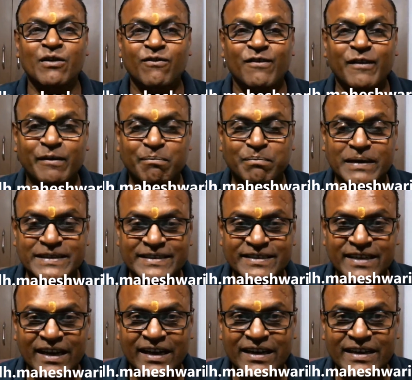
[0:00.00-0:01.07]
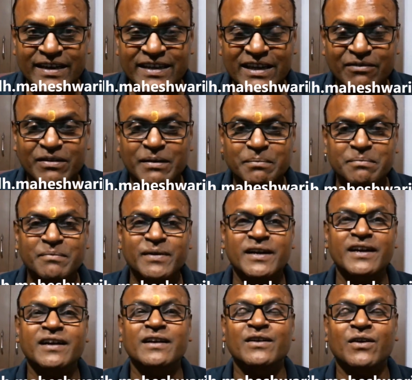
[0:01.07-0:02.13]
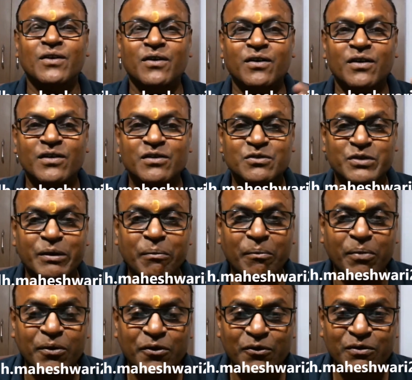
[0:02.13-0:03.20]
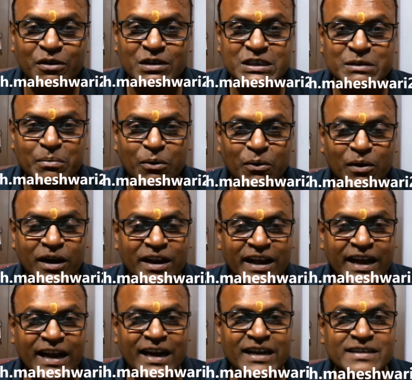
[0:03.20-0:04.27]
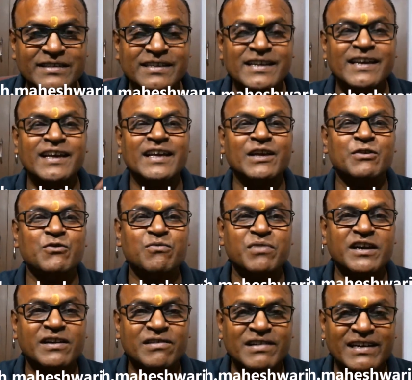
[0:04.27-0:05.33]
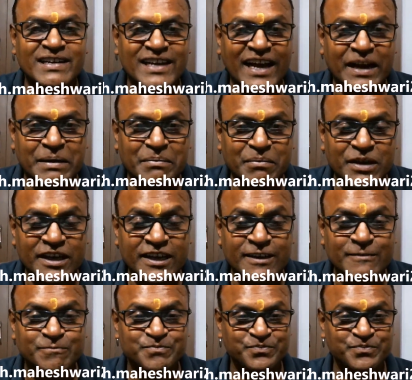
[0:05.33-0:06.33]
for personality development or to improve your spoken English, you may contact me.